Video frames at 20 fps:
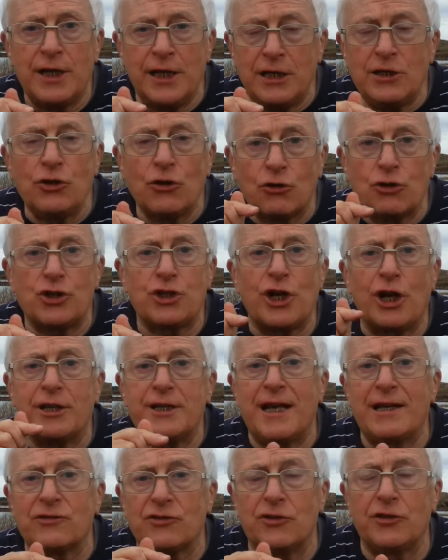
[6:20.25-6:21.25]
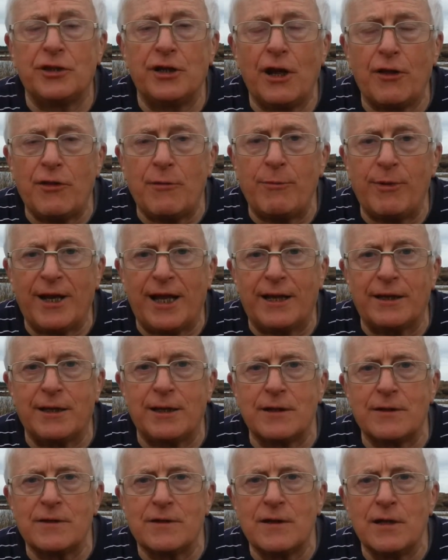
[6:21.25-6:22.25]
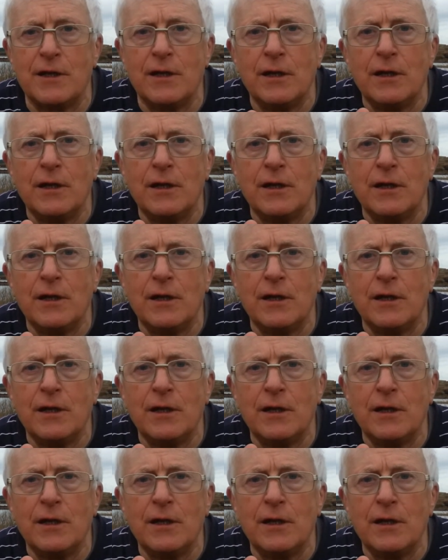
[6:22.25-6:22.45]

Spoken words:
in your chart, has on another planet.